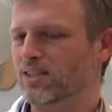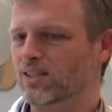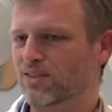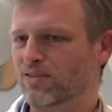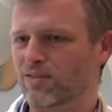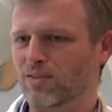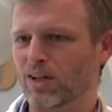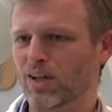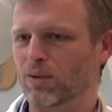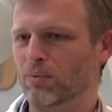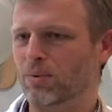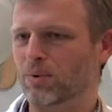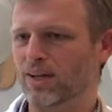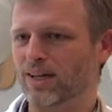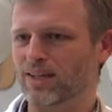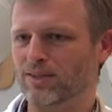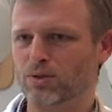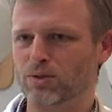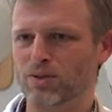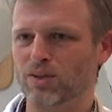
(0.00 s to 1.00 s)

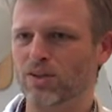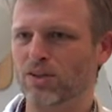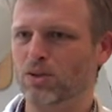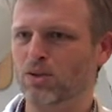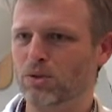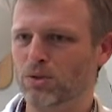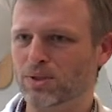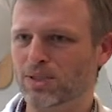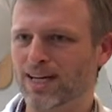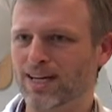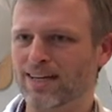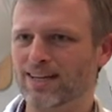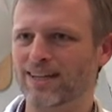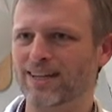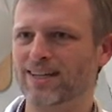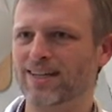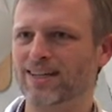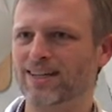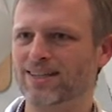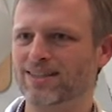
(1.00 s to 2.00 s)
developing sort of the new
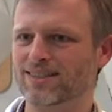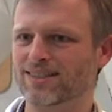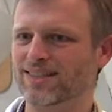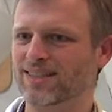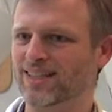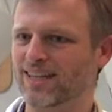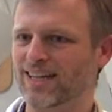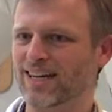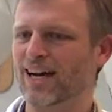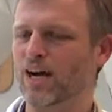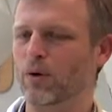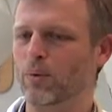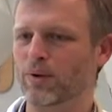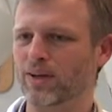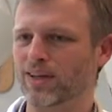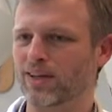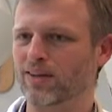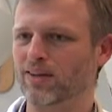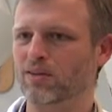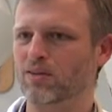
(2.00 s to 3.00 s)
technique and seeing how we
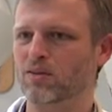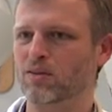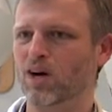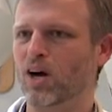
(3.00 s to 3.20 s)
can